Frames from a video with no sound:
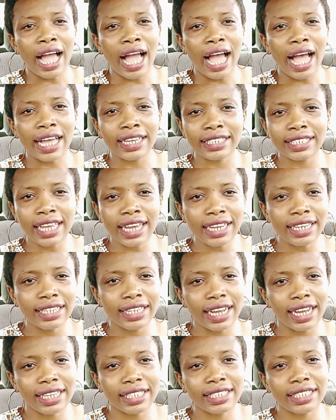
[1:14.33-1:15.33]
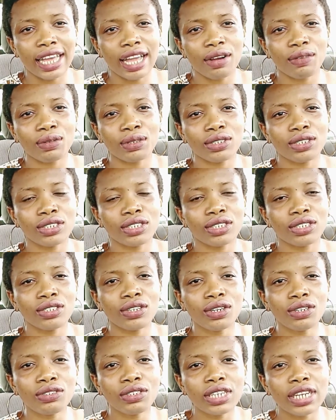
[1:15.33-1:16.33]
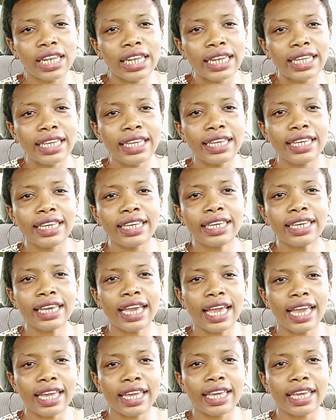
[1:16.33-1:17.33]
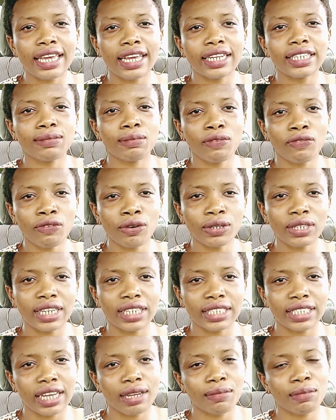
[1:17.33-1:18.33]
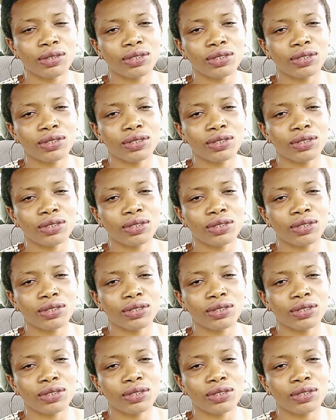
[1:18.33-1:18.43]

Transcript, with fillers: aside that, I was not really engaged before that time.